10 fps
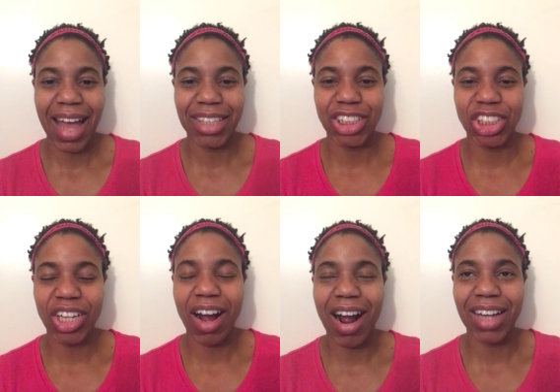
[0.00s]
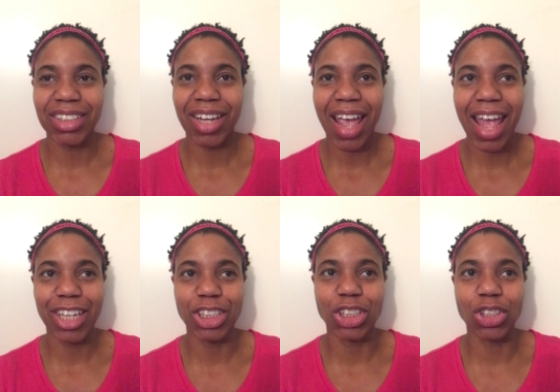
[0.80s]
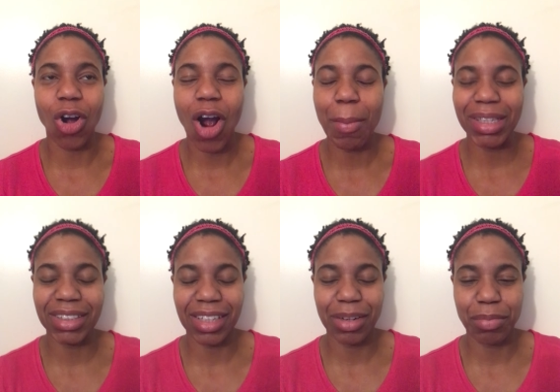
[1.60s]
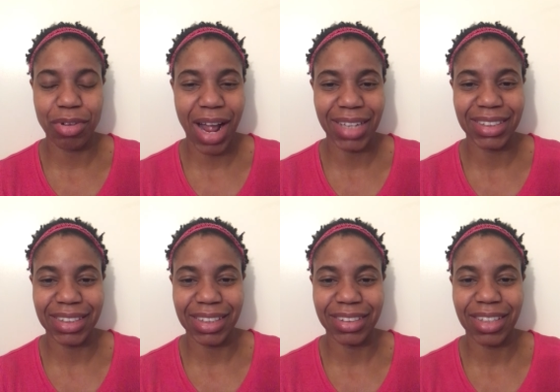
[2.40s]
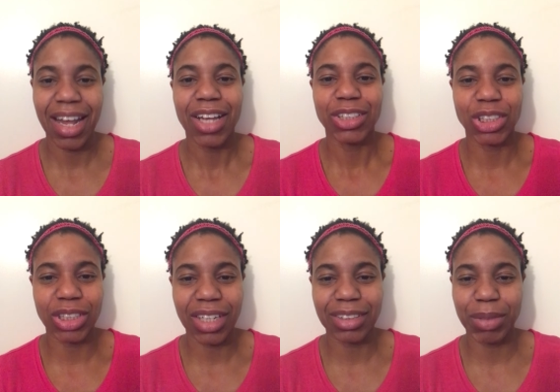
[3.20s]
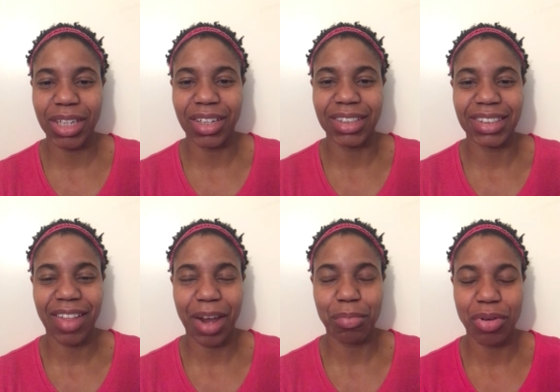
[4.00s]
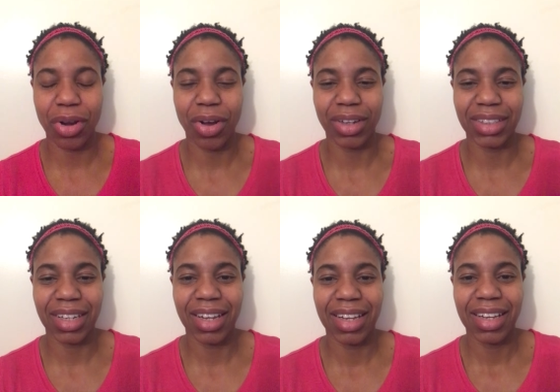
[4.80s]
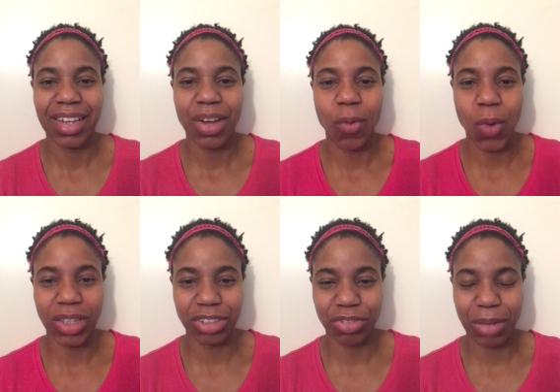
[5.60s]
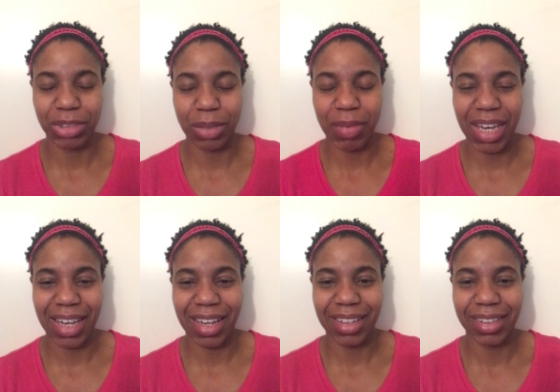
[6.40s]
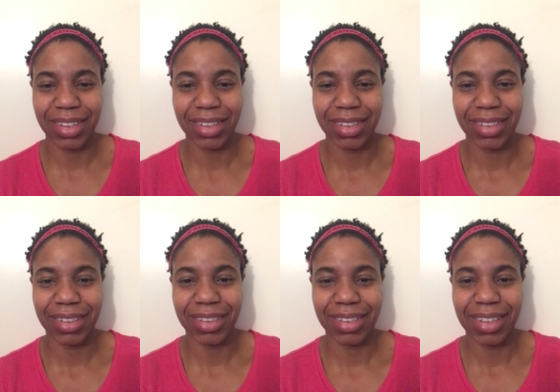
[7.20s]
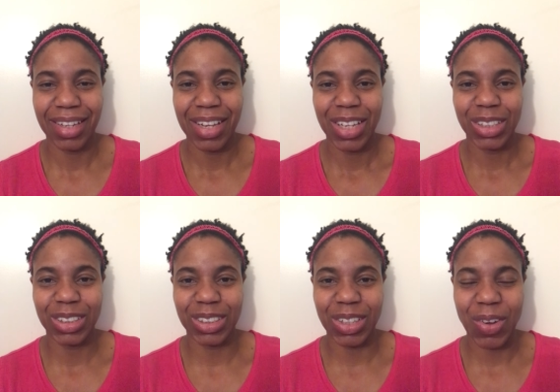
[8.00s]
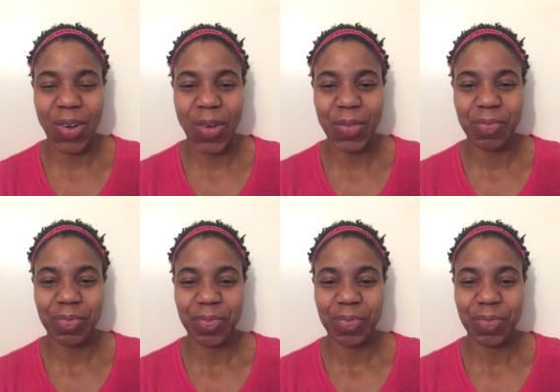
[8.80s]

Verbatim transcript: and charge exorbitant prices just because that product was from Jamaica. So